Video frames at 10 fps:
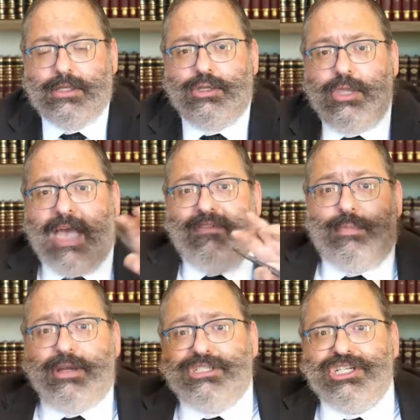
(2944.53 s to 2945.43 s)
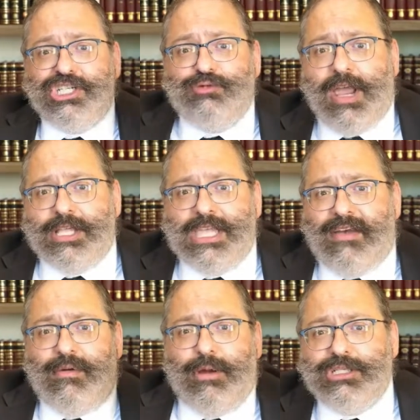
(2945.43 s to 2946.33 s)
So you have a bunch of shreds, you
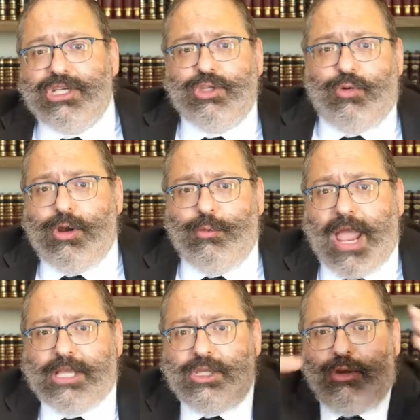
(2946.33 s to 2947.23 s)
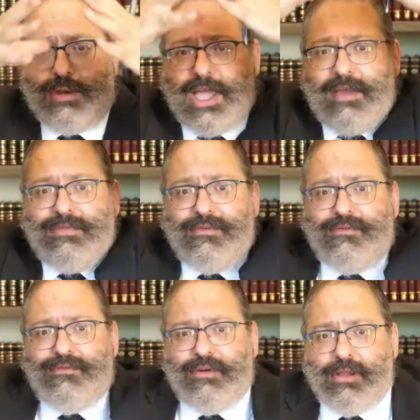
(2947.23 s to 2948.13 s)
have a bunch of torn rags, you don't have the
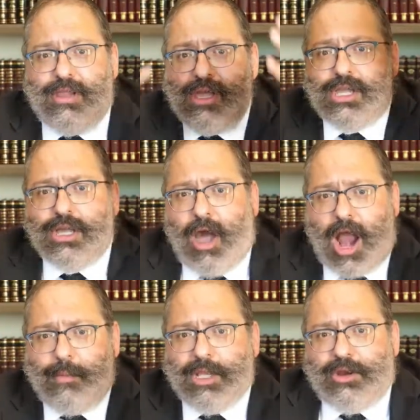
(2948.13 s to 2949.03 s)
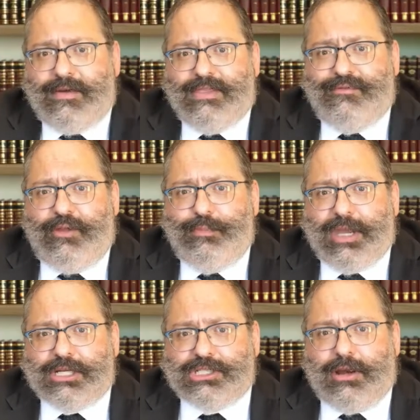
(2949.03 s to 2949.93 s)
full garment, you don't have the full
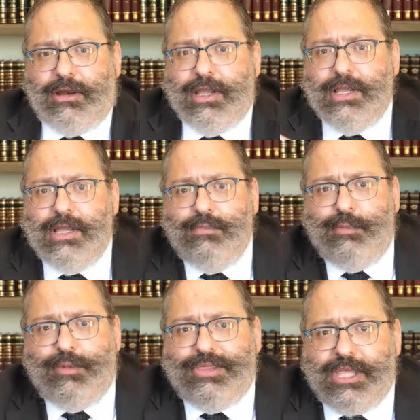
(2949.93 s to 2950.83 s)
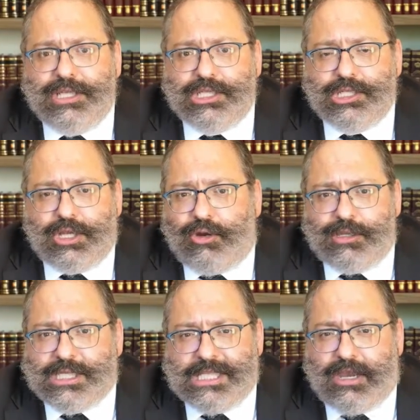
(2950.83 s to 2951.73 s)
picture. People think this is a
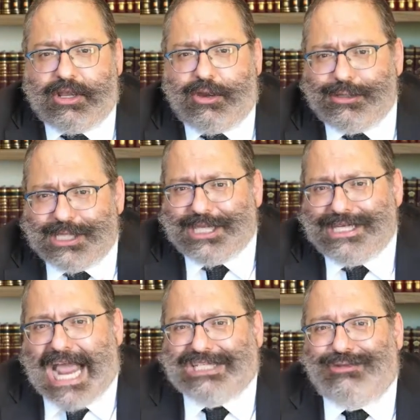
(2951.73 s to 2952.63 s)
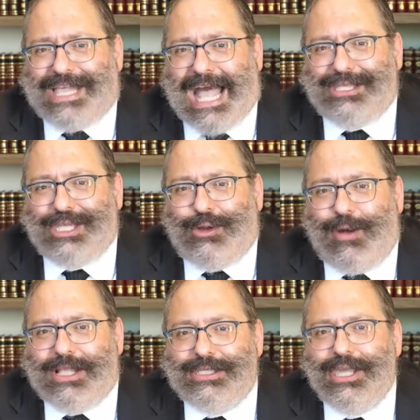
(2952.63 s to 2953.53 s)
curse. It's not a curse, it's a natural
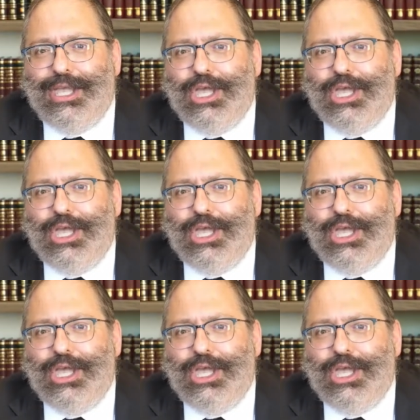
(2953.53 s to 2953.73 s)
consequence.